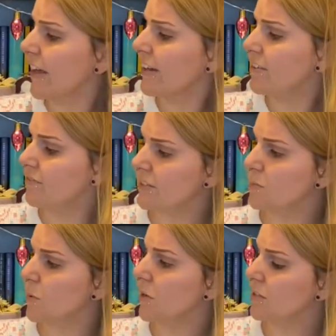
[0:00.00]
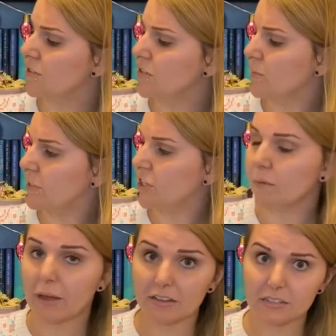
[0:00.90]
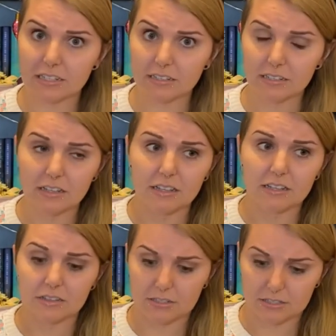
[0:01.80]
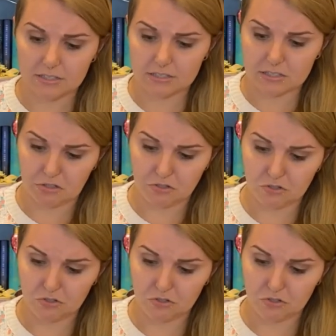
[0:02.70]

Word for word: Invisible Monsters by Chuck Palahniuk. This is